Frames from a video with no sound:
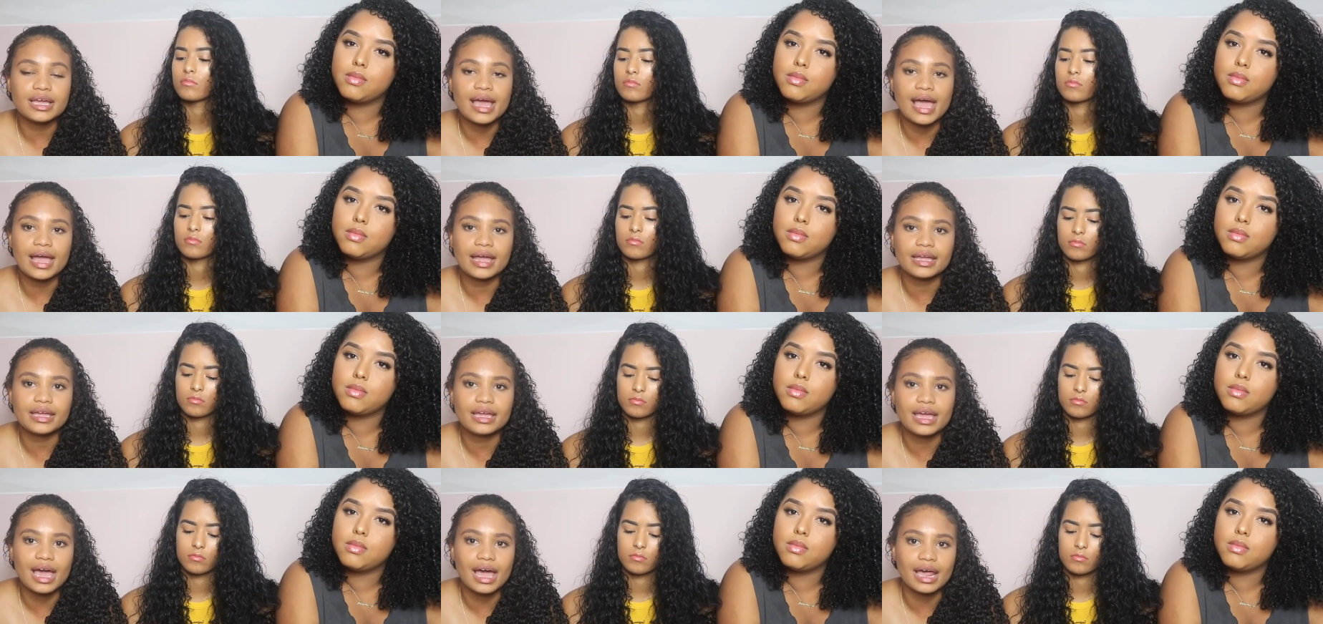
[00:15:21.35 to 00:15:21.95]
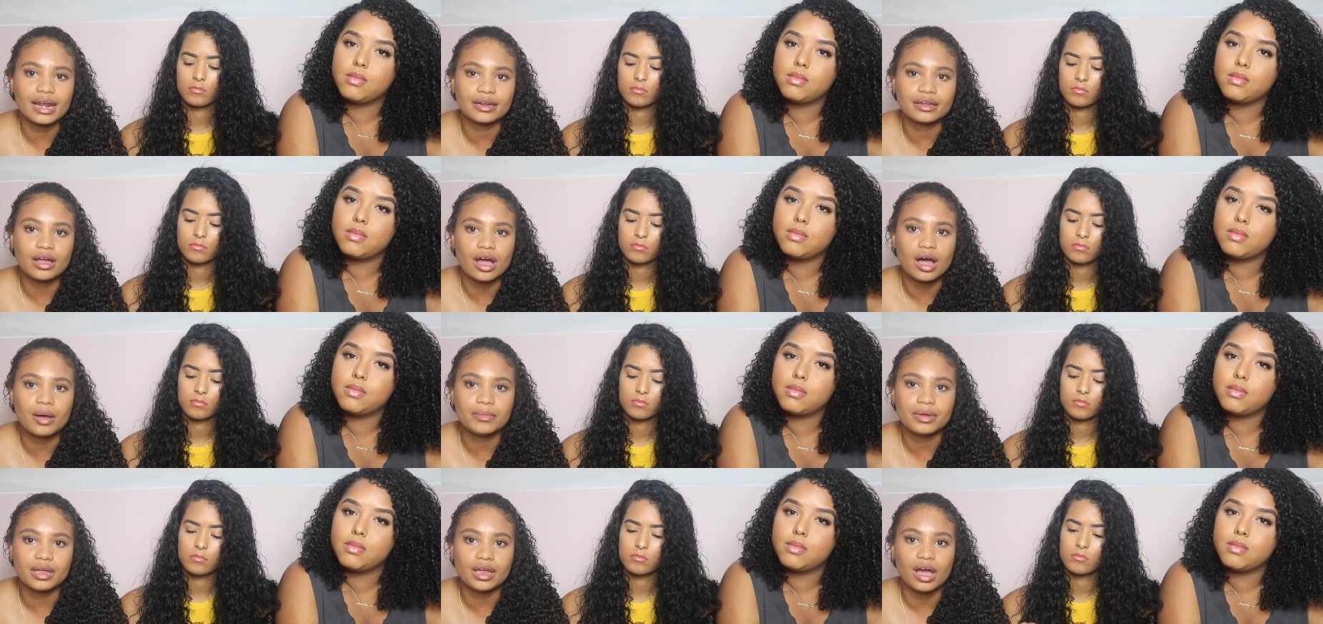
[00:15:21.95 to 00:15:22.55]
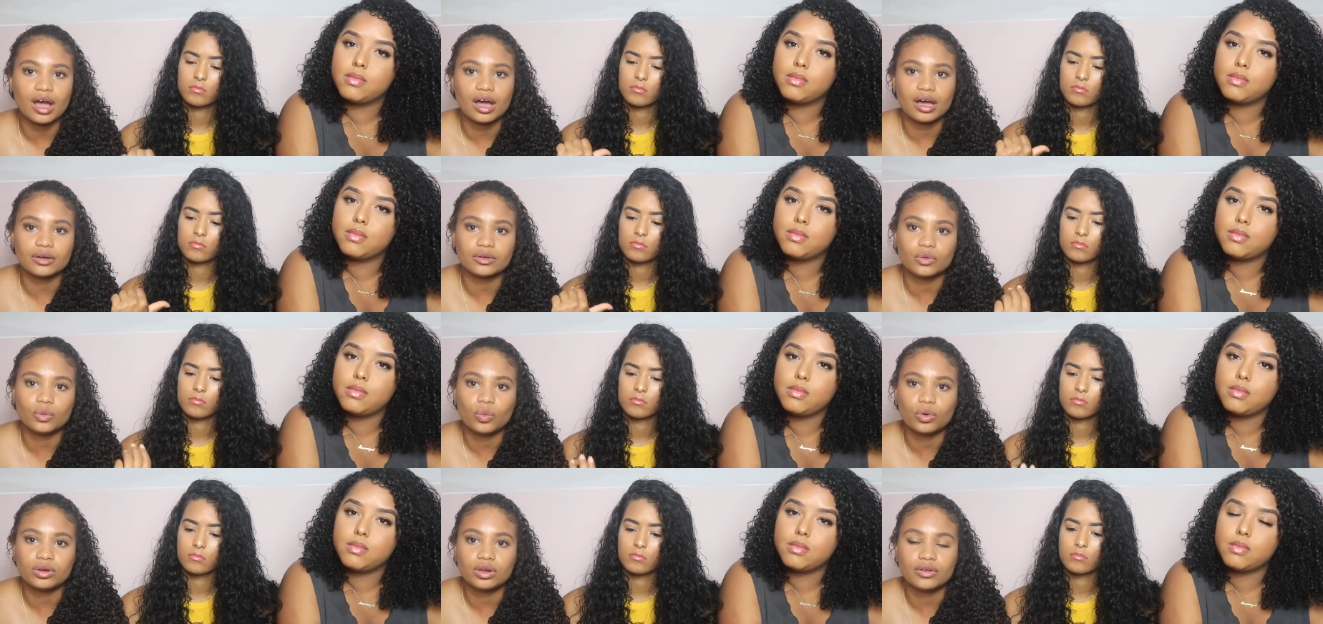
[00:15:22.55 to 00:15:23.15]
Speaker 1: he had a comment
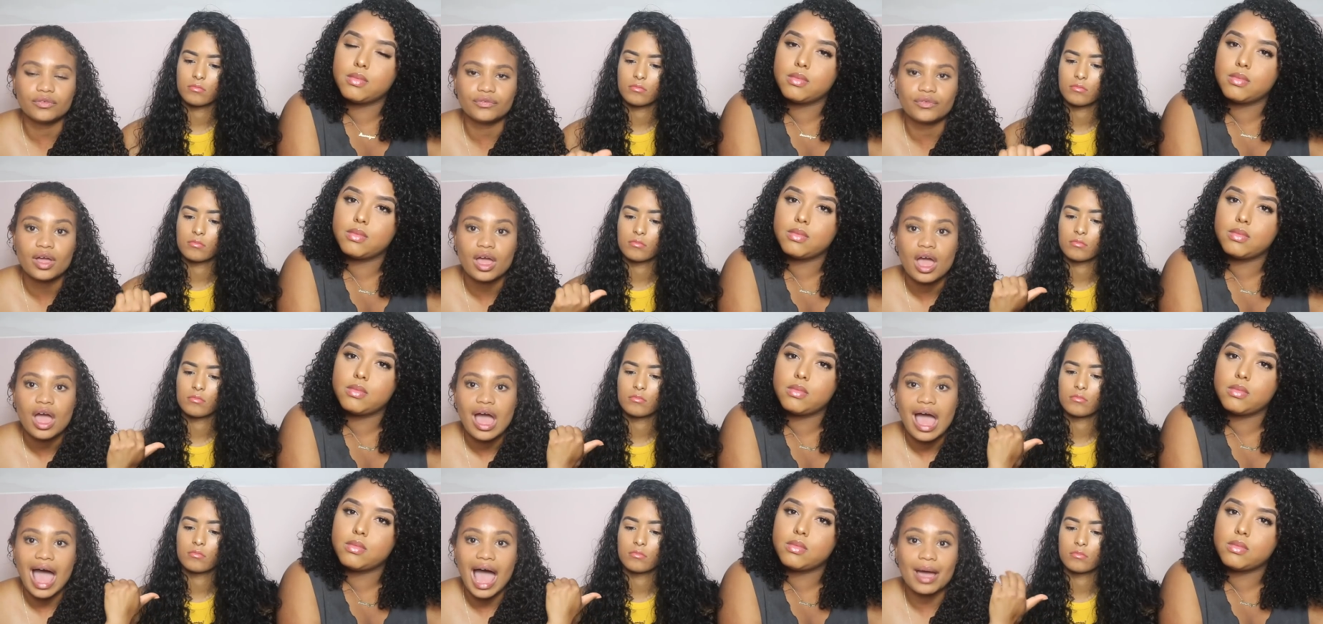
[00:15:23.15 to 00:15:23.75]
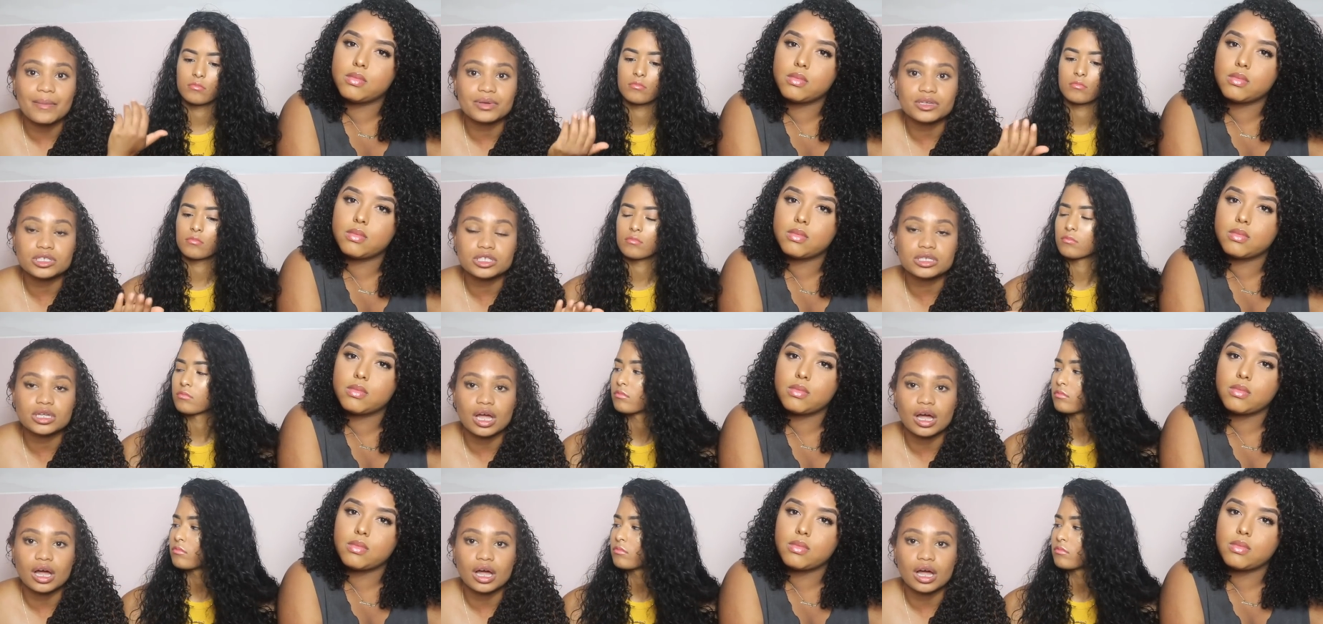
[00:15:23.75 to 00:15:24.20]
on one of Abby's